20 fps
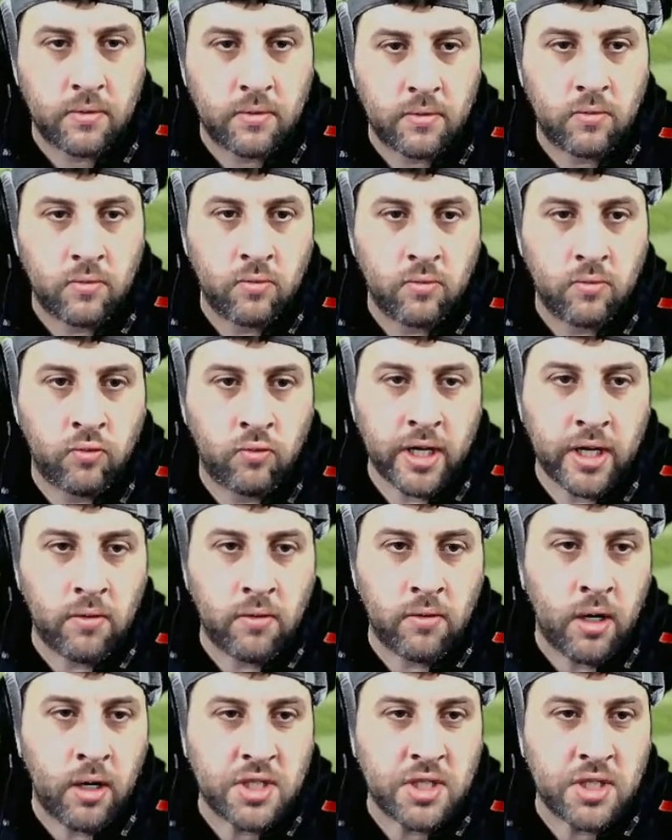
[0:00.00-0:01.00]

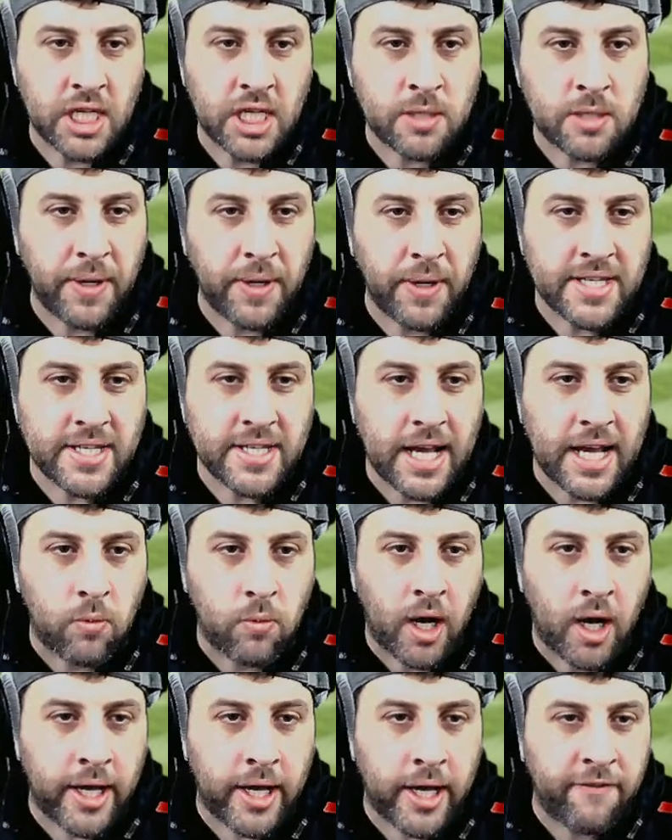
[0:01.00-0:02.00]
Ringrose, there's space out
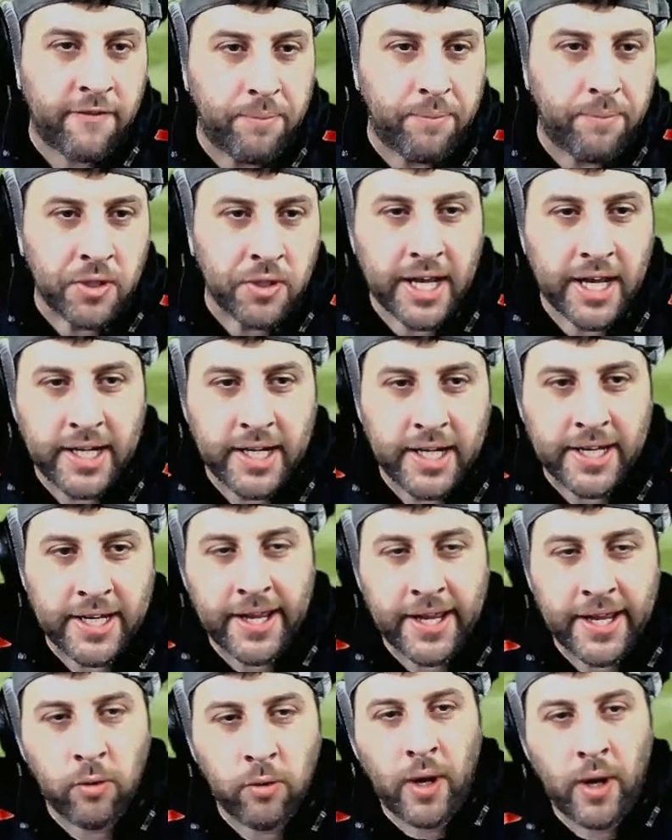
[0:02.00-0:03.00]
wide if Bundyaki can get
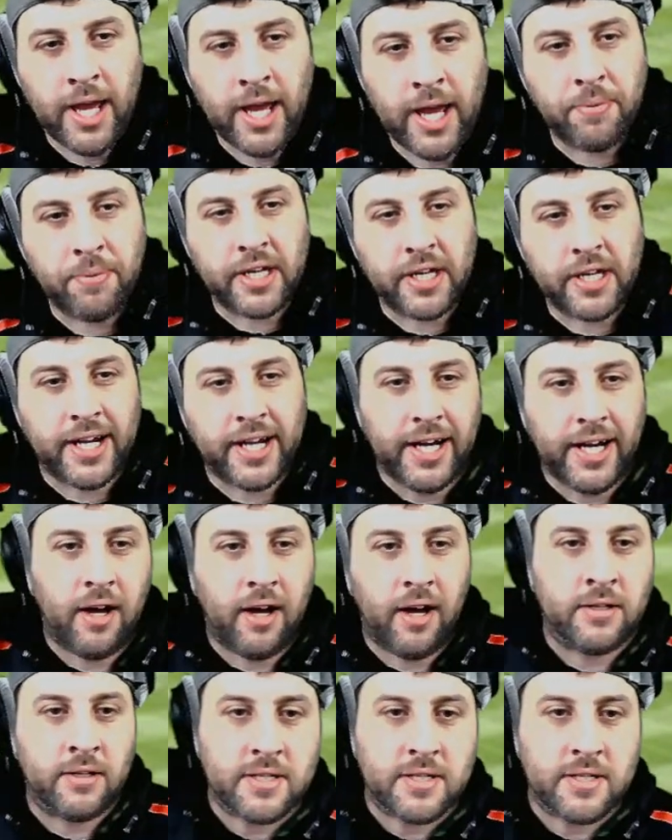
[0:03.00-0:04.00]
away, but he
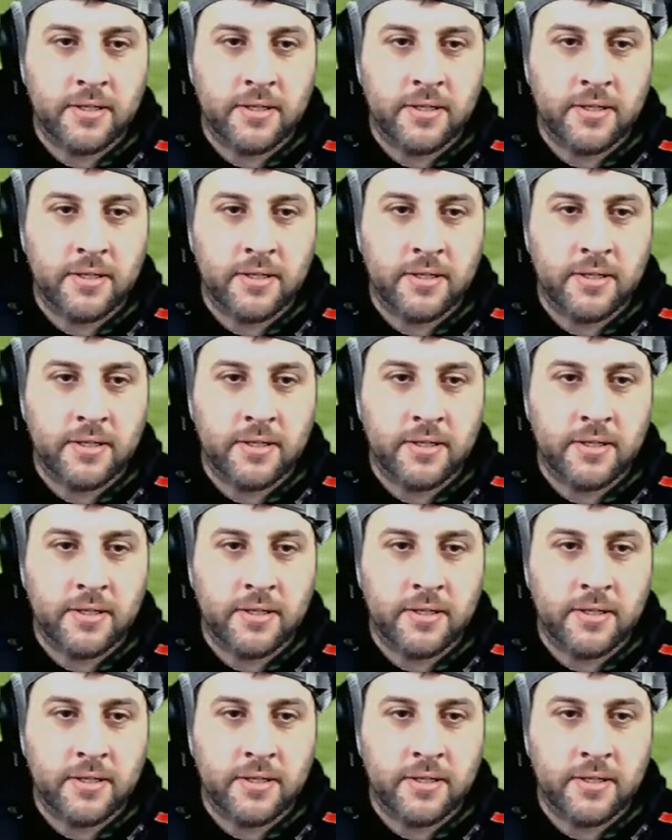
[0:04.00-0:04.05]
can't.